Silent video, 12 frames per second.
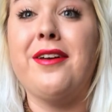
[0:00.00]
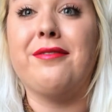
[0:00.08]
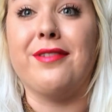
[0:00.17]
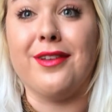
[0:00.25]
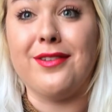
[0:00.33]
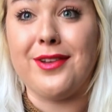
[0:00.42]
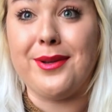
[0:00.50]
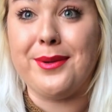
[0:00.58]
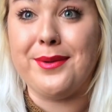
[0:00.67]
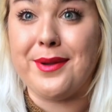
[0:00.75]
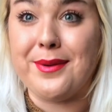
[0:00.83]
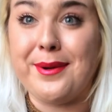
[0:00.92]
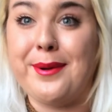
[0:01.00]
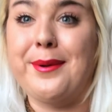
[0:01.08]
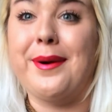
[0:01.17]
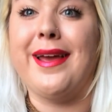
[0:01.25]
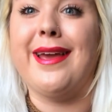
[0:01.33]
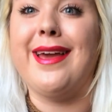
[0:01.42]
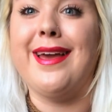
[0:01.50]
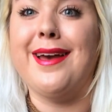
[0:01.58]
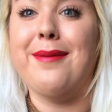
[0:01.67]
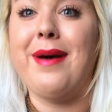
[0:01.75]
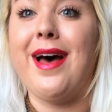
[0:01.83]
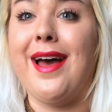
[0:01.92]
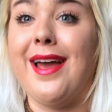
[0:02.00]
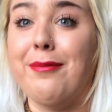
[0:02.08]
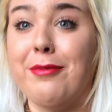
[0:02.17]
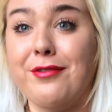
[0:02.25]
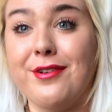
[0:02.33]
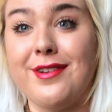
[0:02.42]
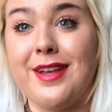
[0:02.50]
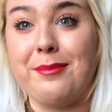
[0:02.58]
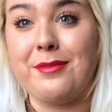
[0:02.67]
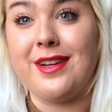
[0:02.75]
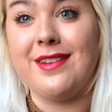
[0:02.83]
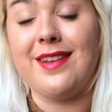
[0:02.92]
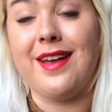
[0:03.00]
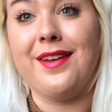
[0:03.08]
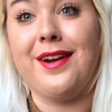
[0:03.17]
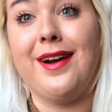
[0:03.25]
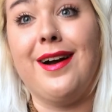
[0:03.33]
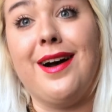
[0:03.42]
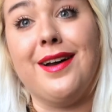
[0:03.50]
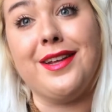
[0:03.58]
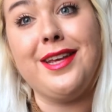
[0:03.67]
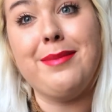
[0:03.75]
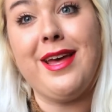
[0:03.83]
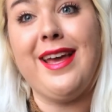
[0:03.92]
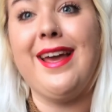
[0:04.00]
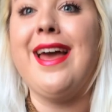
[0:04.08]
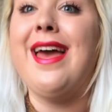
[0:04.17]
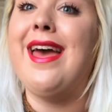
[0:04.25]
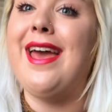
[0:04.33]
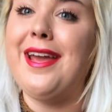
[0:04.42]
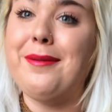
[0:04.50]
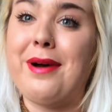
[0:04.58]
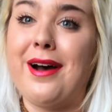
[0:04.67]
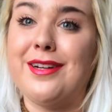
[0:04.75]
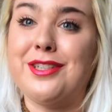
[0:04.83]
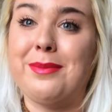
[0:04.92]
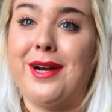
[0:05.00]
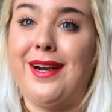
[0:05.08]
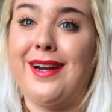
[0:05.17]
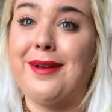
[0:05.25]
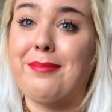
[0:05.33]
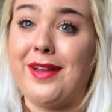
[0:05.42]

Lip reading: For those of you who don't know who I am a full-time reseller on eBay and Poshmark.